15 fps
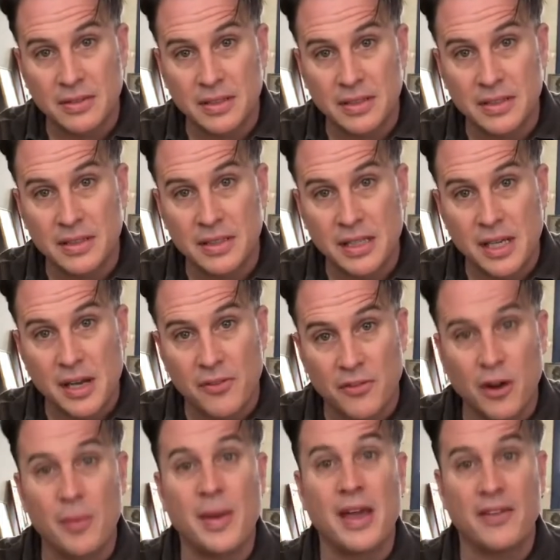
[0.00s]
Right?
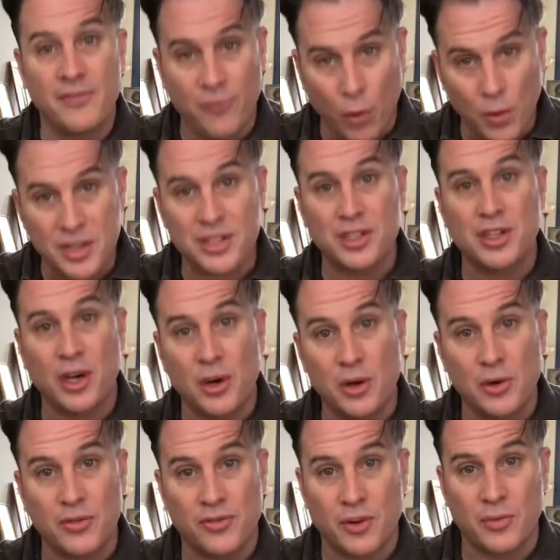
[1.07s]
From a voice
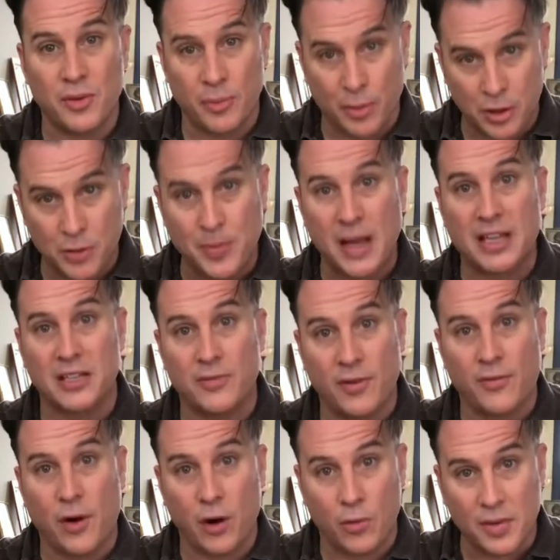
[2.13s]
code, from the perspective
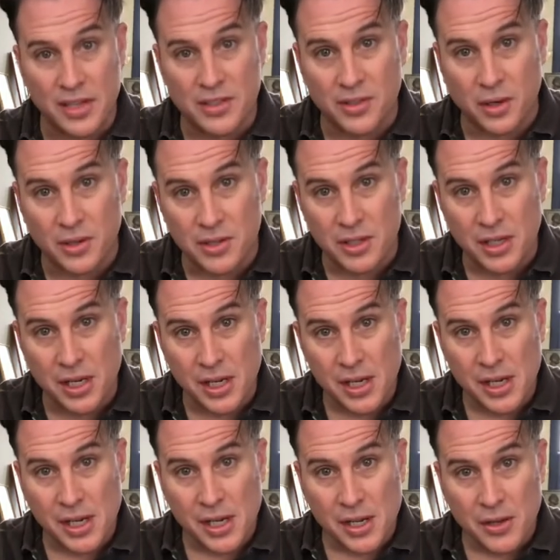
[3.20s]
of our research,
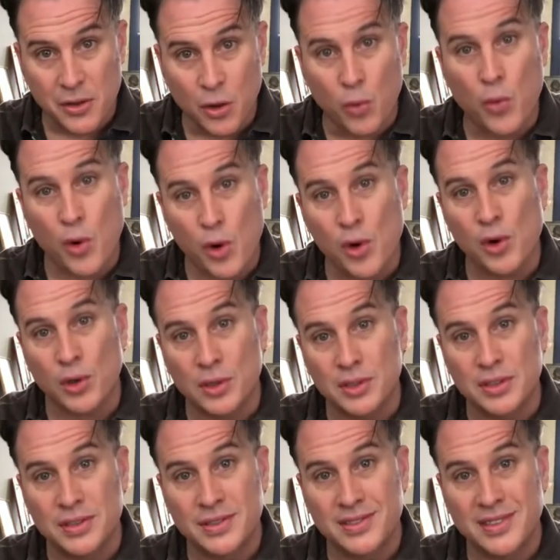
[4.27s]
the
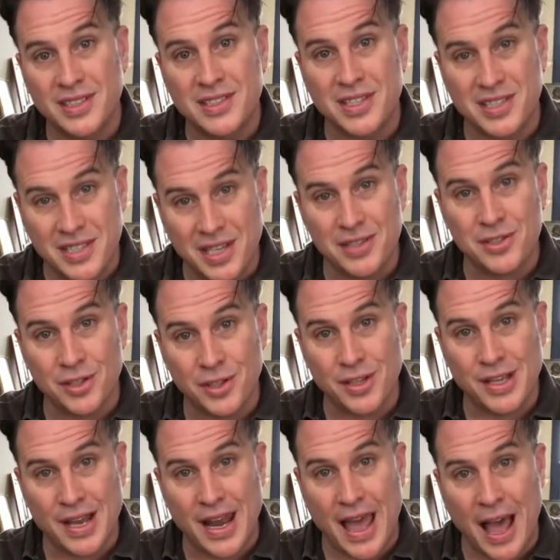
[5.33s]
world is
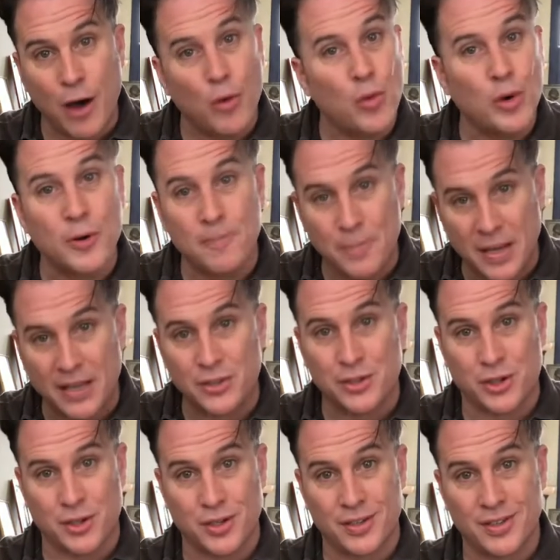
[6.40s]
essentially an outward
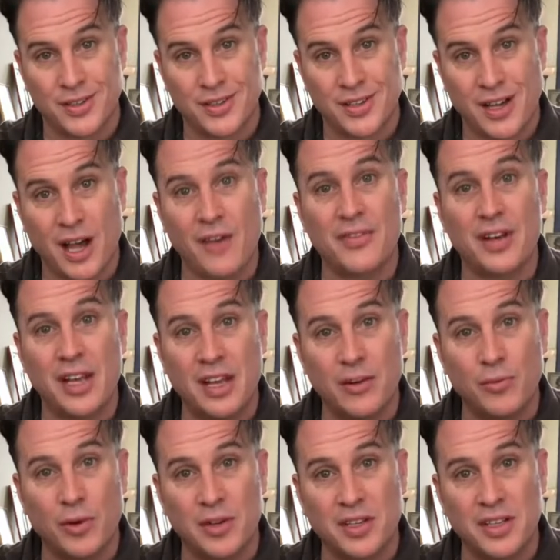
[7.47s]
picture of an
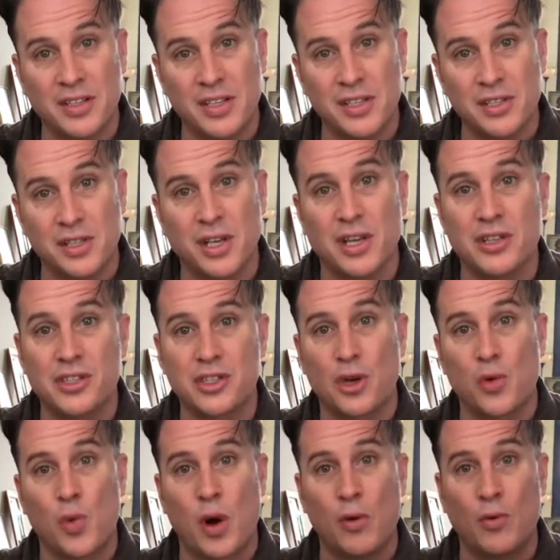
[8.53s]
inward condition. And
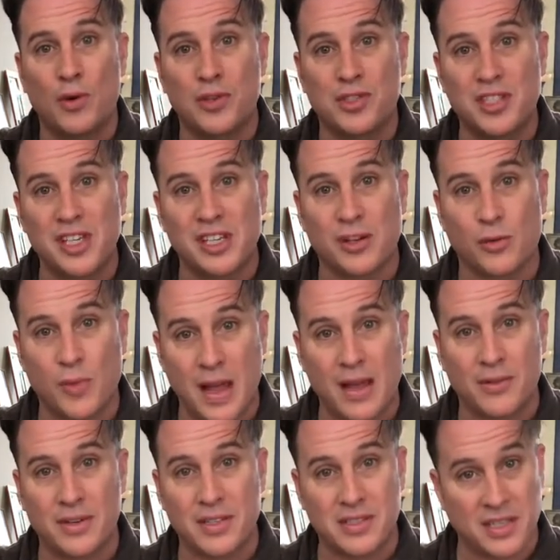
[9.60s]
so what we're seeing
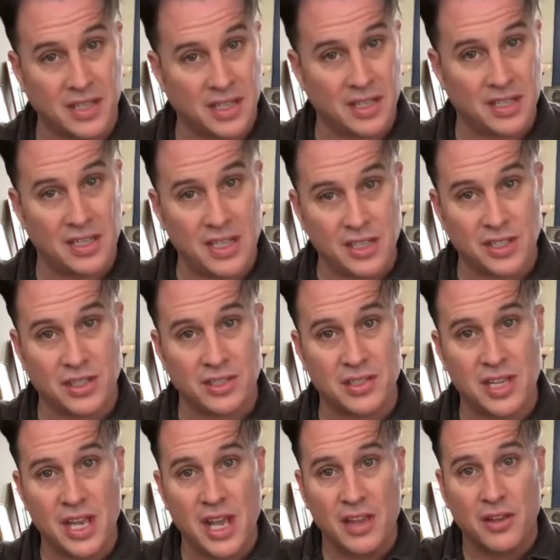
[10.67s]
around us, the
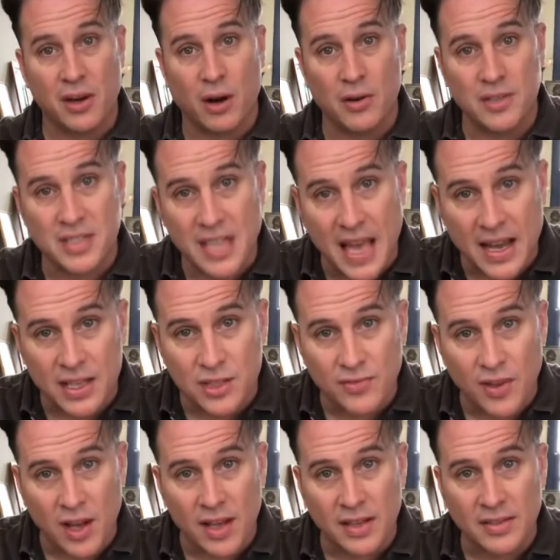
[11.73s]
conditions that aren't
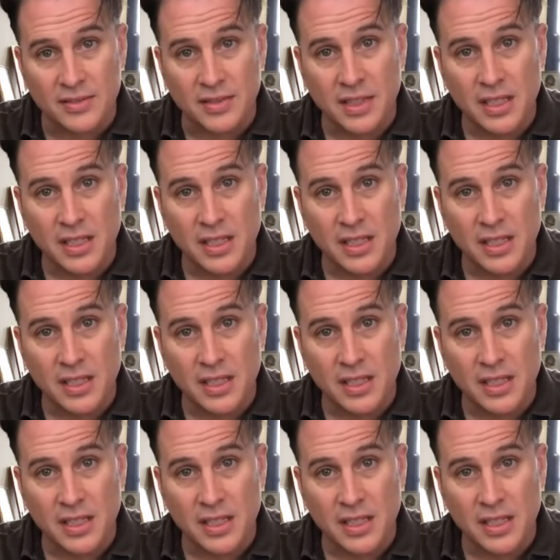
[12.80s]
satisfying,